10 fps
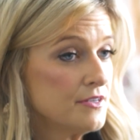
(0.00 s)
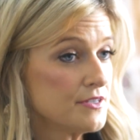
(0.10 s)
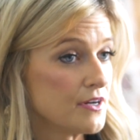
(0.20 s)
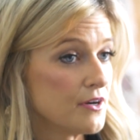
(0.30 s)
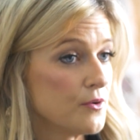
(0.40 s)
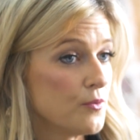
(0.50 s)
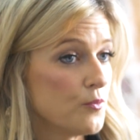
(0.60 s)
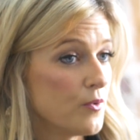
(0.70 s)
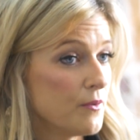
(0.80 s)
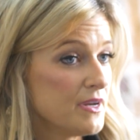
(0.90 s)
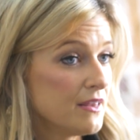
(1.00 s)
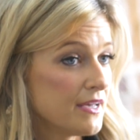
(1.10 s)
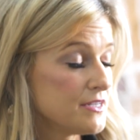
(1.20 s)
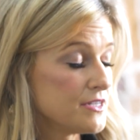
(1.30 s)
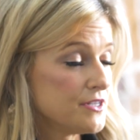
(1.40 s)
So what we
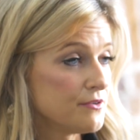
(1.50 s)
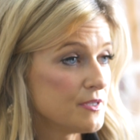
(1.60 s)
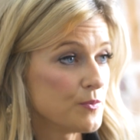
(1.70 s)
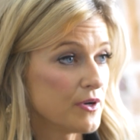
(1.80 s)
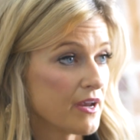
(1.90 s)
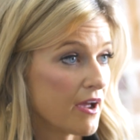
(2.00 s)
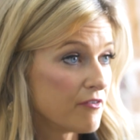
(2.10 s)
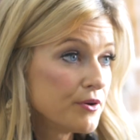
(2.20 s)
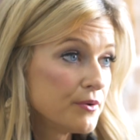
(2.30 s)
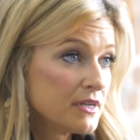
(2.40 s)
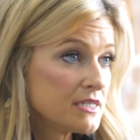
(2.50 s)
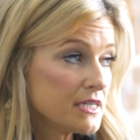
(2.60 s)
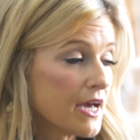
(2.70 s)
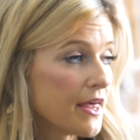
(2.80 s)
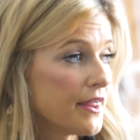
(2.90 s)
like to do is bring everyone
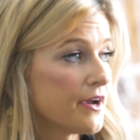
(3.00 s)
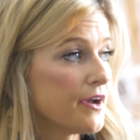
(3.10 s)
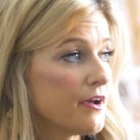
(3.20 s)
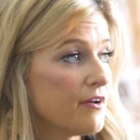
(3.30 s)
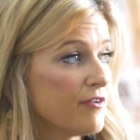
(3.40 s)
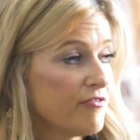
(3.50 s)
together,